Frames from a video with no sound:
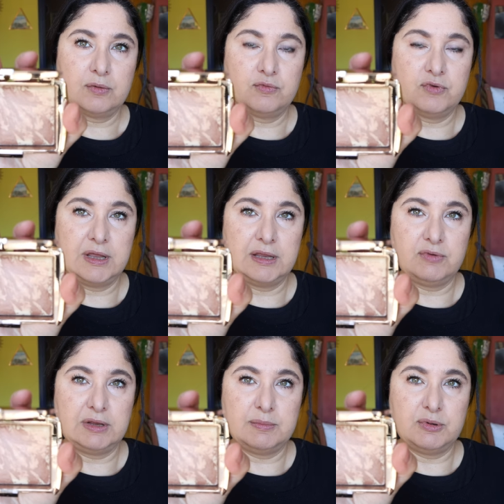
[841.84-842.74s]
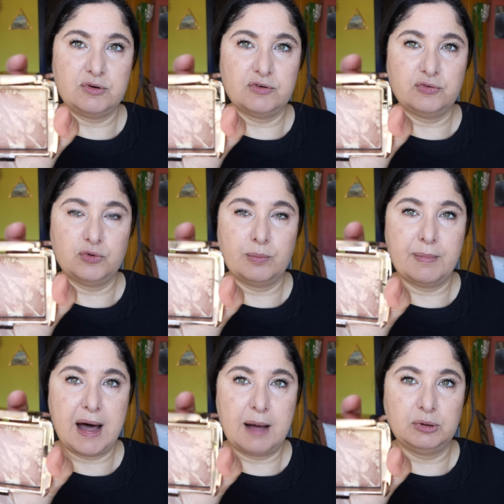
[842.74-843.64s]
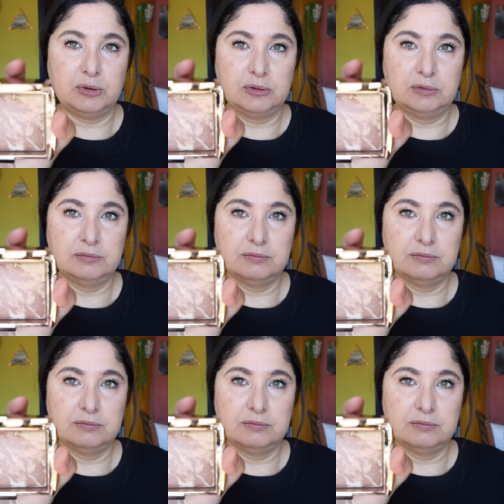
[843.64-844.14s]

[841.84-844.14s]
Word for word: Really, really beautiful marble